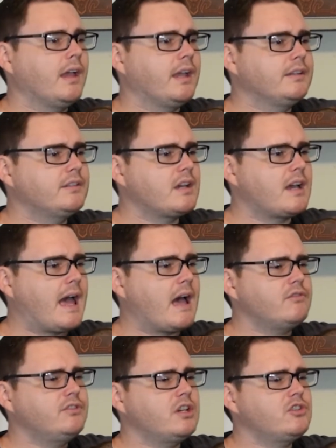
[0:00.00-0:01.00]
And
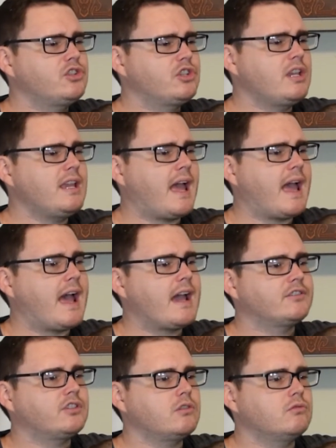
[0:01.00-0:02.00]
how does she
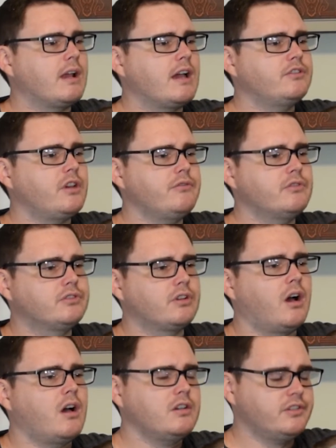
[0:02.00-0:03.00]
act around other
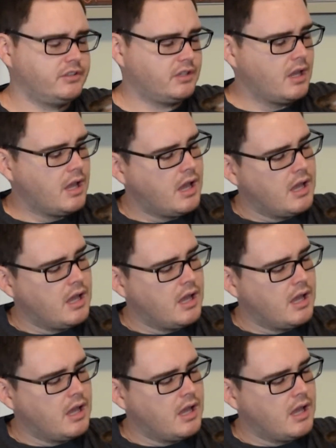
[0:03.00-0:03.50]
dogs?